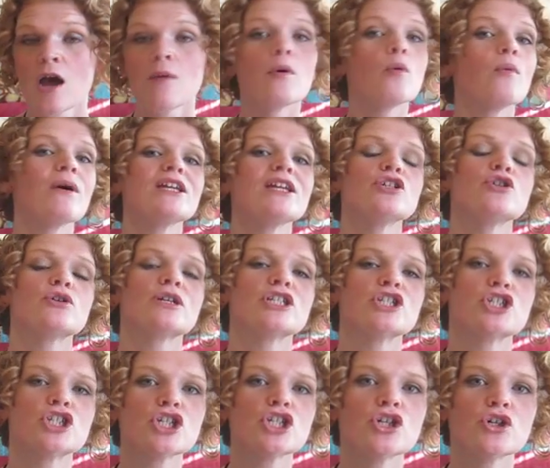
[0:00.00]
But what you
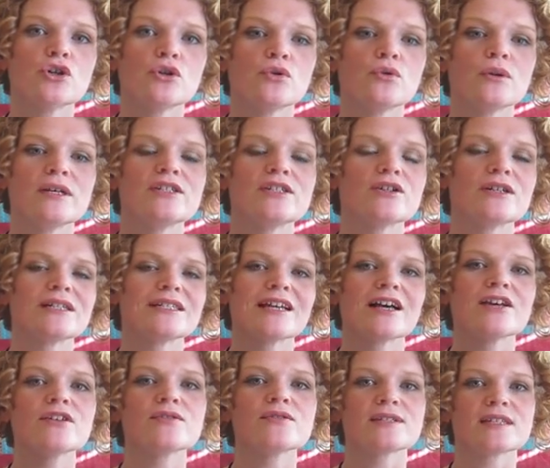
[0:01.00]
can do is you can
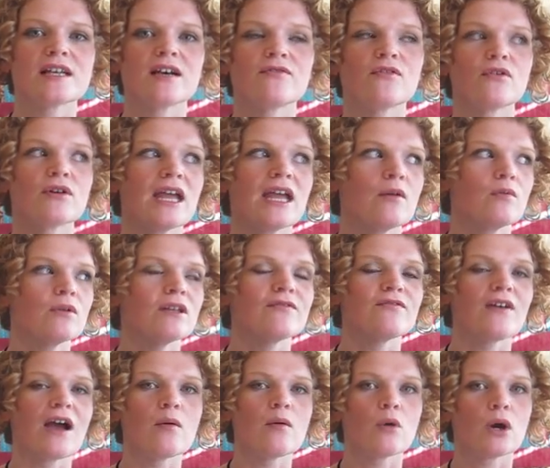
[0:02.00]
tell yourself, okay, well,
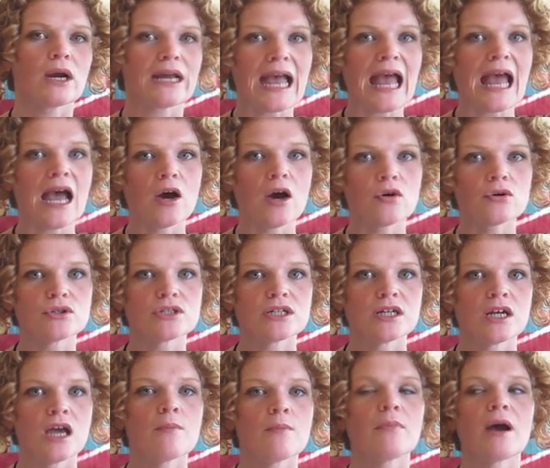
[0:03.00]
if I work out,
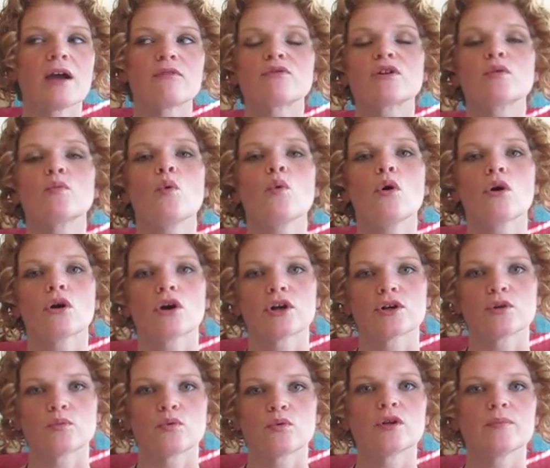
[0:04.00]
my
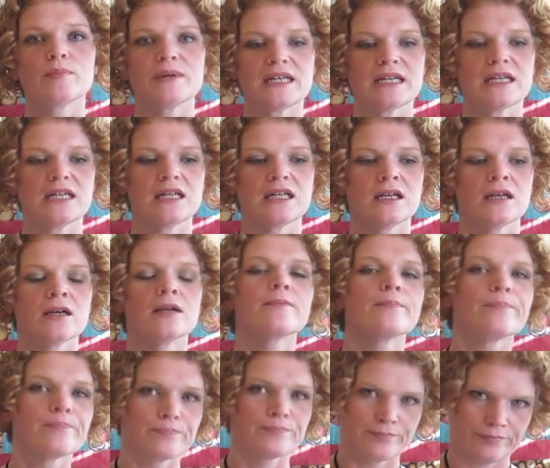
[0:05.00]
reward will be
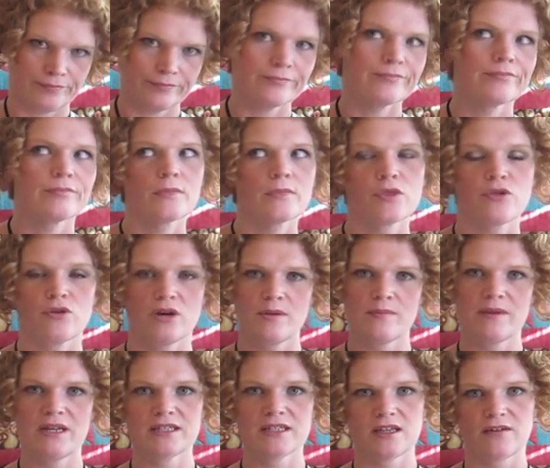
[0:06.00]
thirty
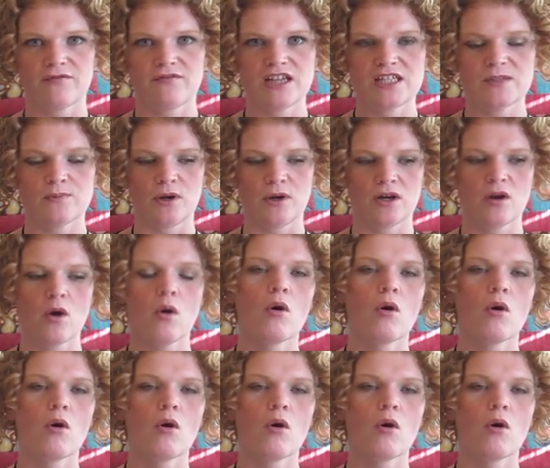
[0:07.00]
minutes on Facebook.